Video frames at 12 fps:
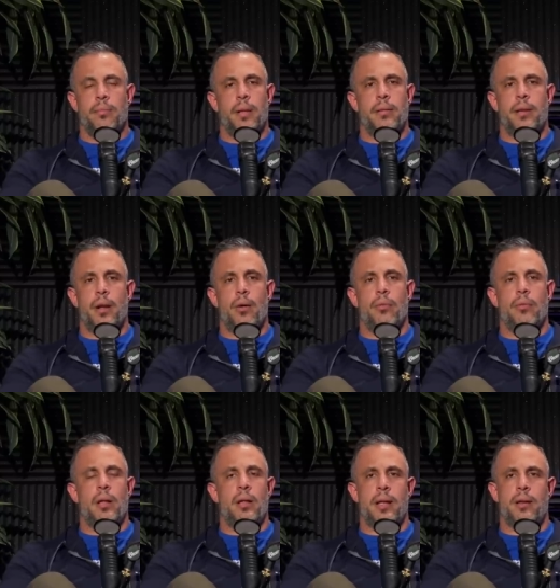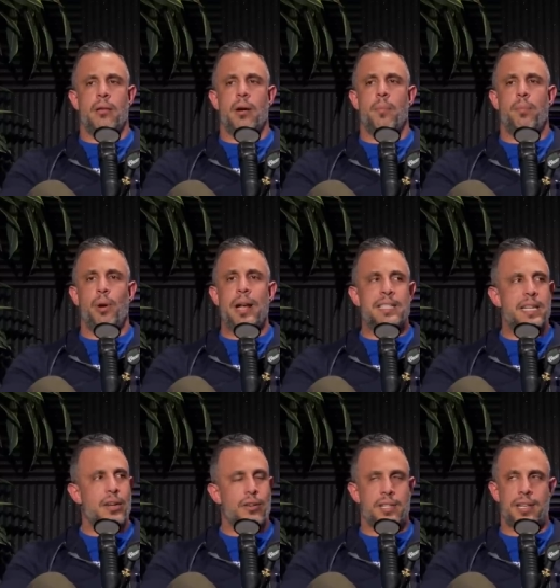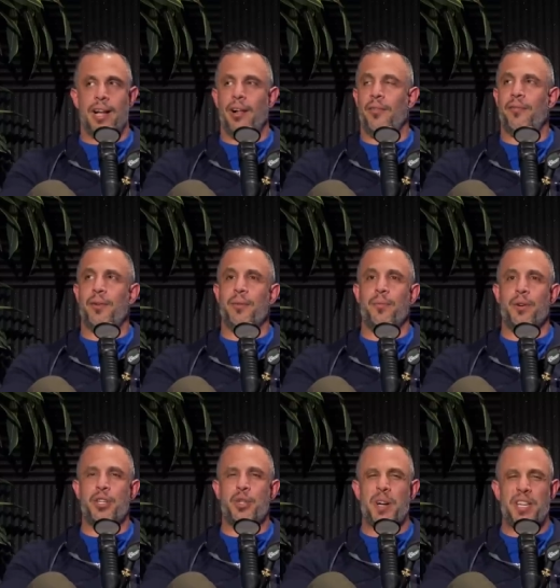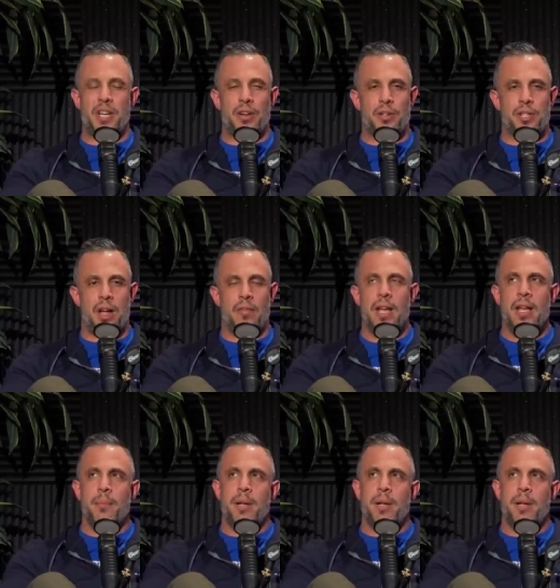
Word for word: you know, uh, like you're oppressing yourself or restricting yourself.